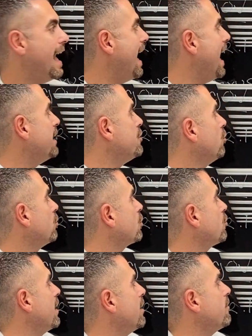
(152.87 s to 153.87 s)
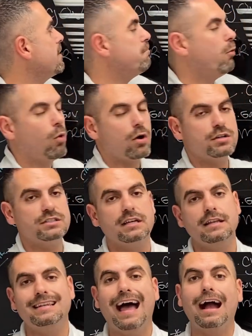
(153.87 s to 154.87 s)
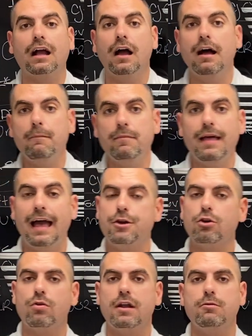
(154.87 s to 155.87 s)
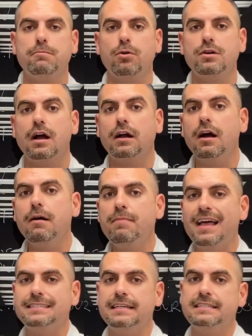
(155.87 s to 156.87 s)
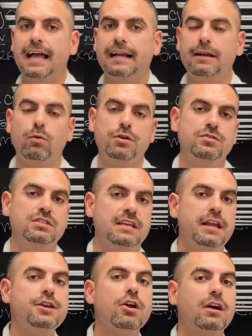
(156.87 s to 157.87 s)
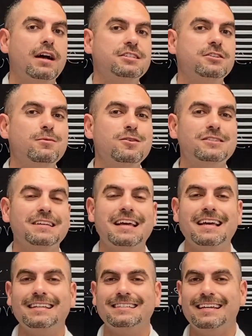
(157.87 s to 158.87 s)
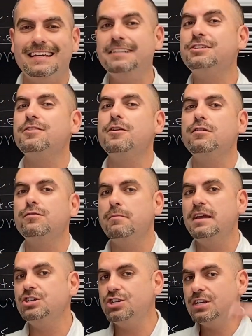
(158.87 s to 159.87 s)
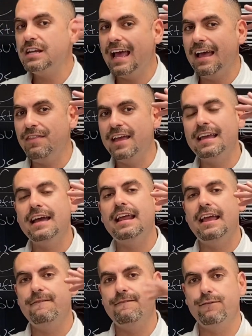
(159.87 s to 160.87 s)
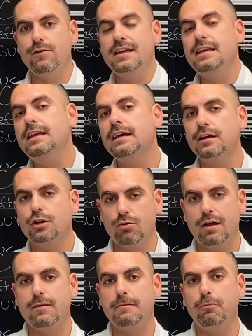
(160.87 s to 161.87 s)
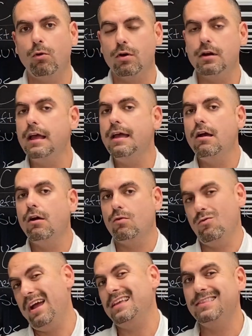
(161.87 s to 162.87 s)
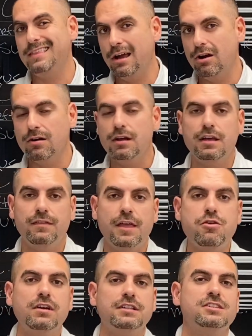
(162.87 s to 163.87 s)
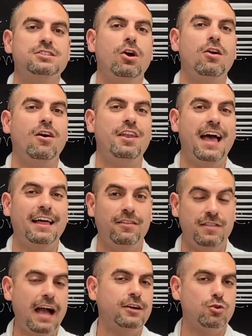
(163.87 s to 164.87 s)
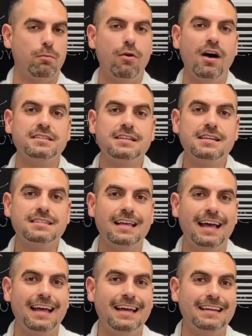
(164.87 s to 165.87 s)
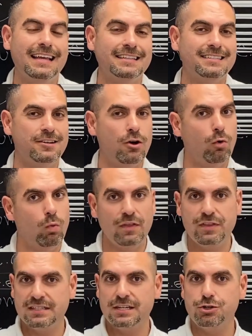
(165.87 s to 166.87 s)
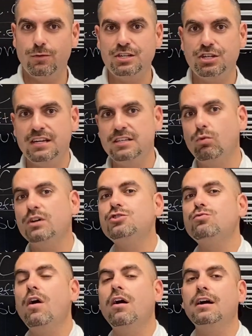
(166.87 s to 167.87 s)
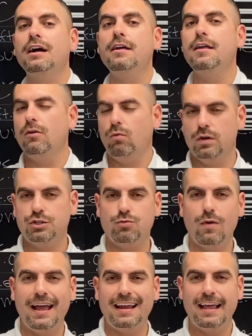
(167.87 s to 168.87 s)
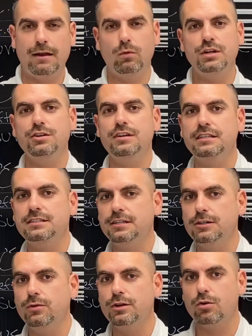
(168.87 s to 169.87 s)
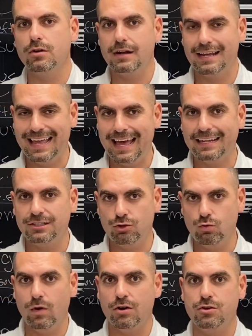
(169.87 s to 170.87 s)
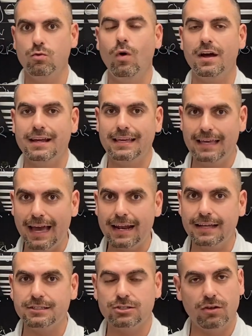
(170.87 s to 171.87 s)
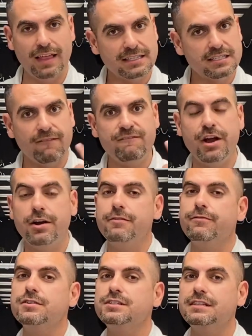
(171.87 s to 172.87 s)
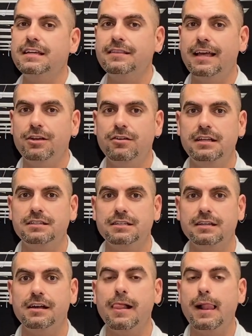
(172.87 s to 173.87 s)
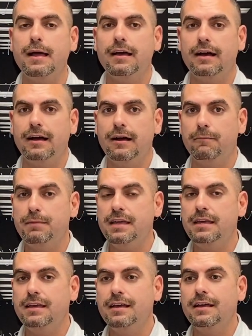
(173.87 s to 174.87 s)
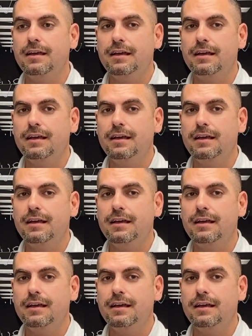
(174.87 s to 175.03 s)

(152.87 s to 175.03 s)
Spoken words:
Annualcreditreport.com. That's exactly where you send your customers to enter their information, and they get a free credit report right there. Then you can start on the actual process and get to know what the situation is, what's wrong, what's right, and what you need to do in order to get it to where you want to get it. So that's the very first thing that you need to be